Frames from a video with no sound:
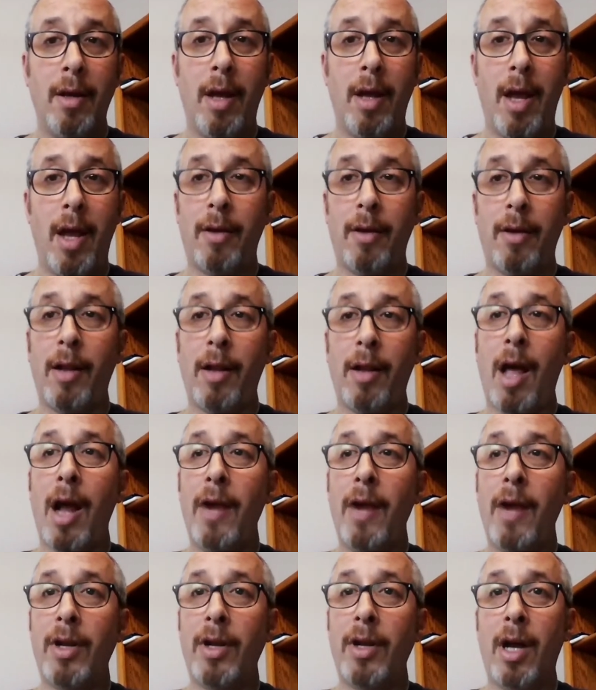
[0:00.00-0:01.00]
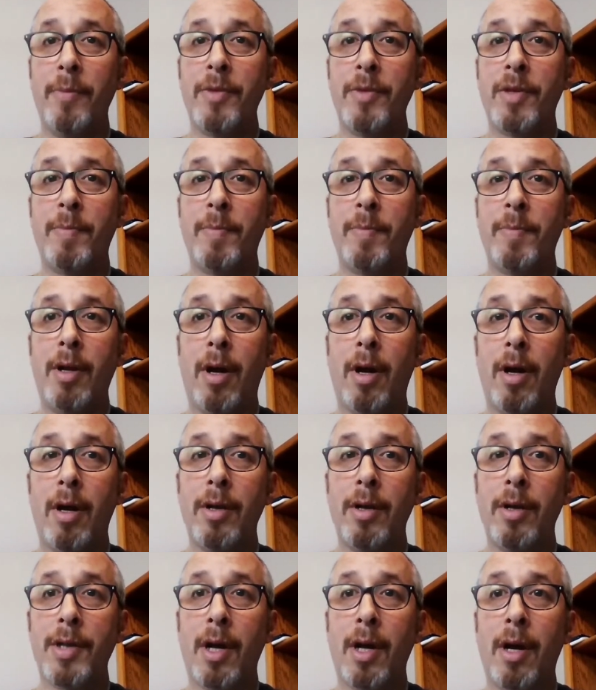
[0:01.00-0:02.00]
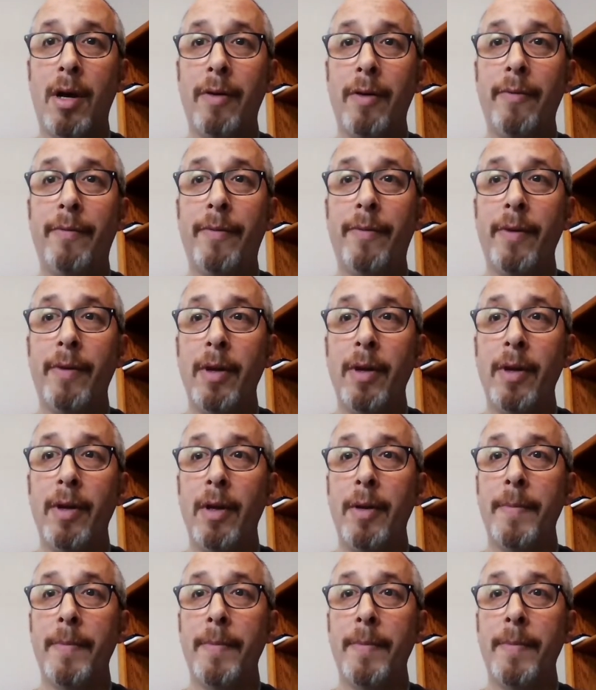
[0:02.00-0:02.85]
and a lot of it comes because of